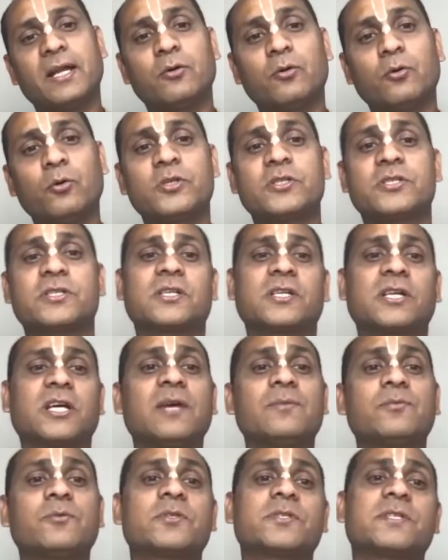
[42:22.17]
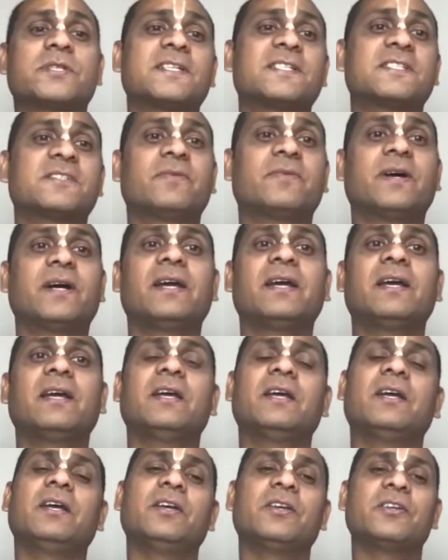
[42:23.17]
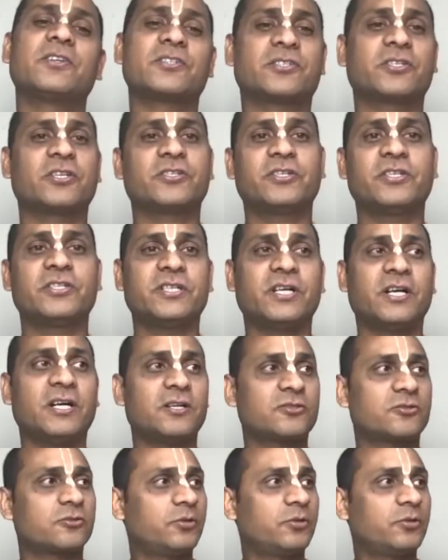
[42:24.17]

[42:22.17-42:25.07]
who strives to satisfy such desires.